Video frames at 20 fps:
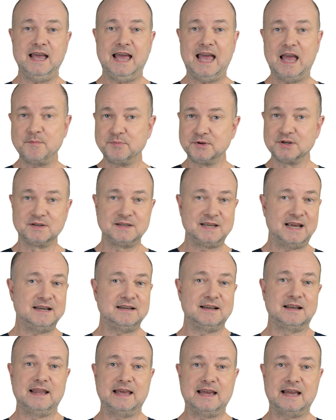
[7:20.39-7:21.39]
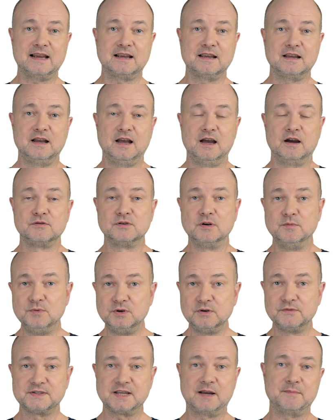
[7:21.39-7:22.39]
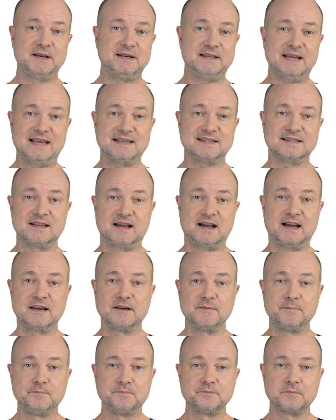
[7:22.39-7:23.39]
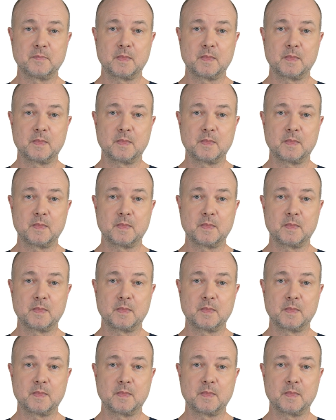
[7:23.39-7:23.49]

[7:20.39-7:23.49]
amputate a leg, remove some intestine.